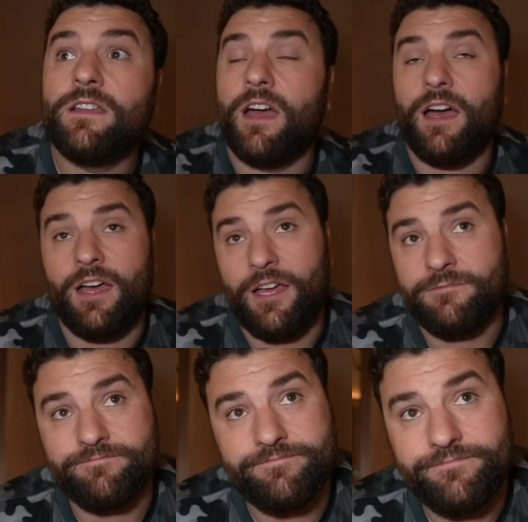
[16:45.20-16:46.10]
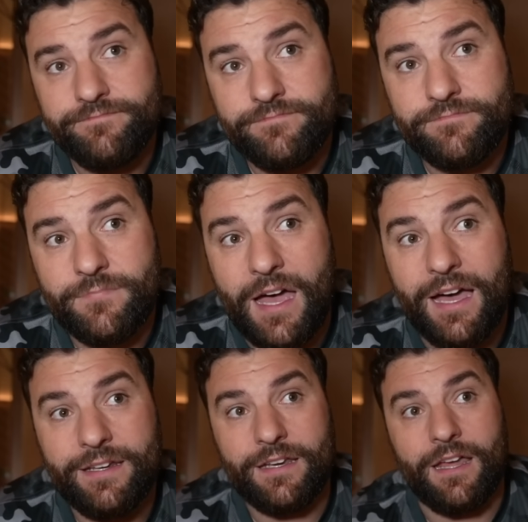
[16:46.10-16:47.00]
and
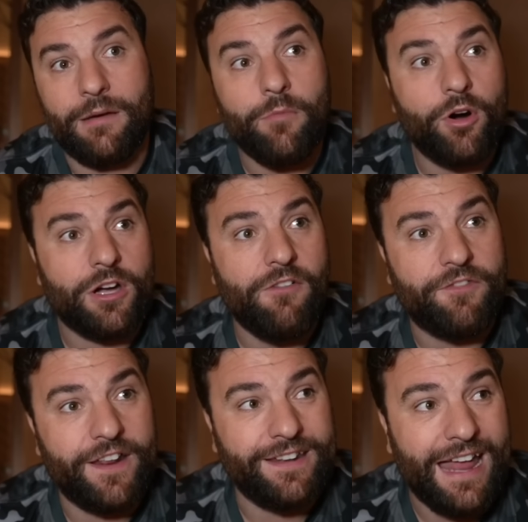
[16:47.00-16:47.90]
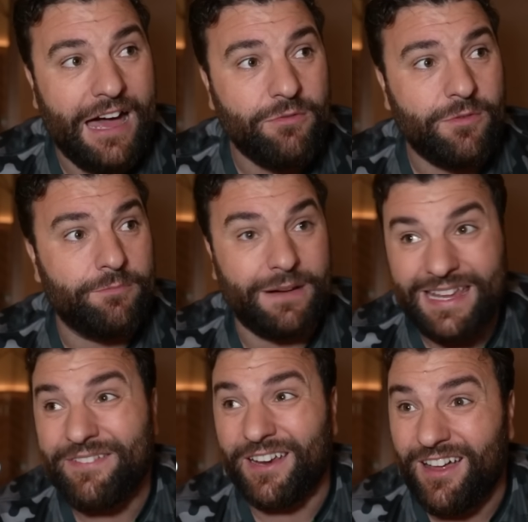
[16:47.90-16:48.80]
I'm more confident now,
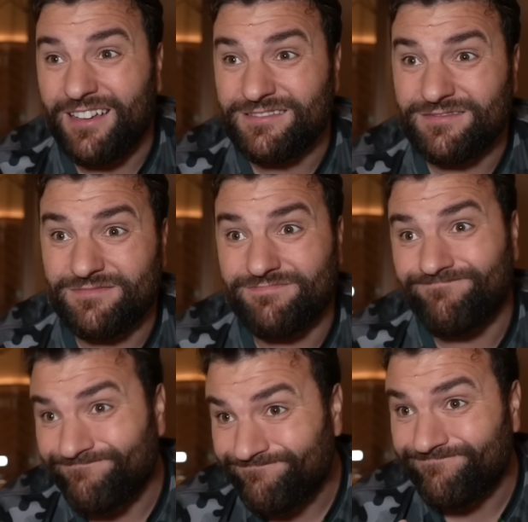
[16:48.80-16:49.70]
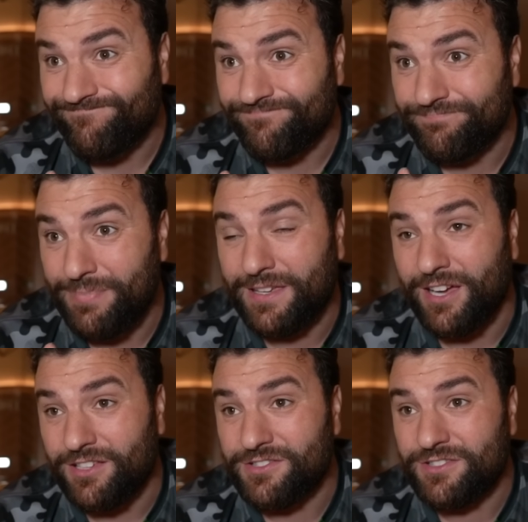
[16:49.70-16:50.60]
believe it or not,
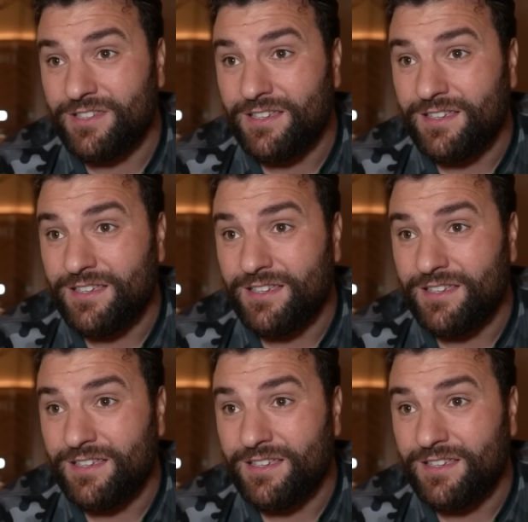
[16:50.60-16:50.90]
because